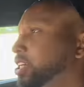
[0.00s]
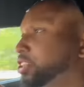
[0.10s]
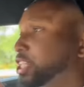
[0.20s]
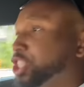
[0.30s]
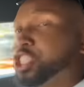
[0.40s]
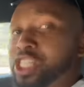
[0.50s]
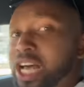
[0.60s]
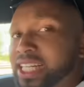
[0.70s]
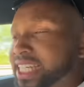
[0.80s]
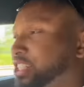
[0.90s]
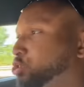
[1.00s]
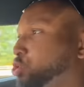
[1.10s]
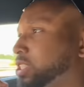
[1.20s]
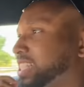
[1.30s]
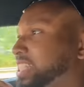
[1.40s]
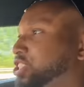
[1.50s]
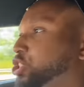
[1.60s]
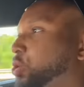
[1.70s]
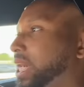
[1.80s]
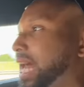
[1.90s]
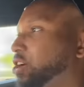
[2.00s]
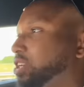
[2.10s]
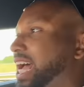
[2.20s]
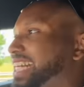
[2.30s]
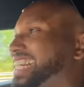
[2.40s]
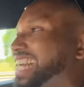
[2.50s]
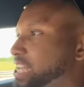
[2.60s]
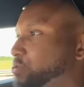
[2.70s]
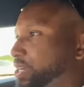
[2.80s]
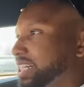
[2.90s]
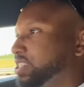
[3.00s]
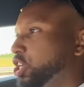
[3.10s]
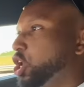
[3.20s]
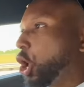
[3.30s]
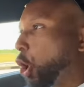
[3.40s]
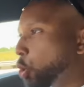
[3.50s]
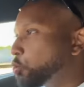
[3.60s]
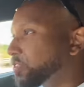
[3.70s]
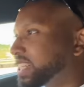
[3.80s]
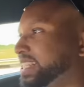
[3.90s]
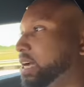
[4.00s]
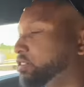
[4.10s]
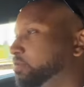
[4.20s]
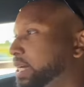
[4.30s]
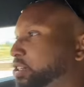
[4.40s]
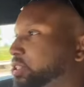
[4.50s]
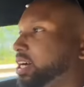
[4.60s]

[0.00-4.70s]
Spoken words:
The Gintani exhaust is so loud. I can hear it over the sound of my own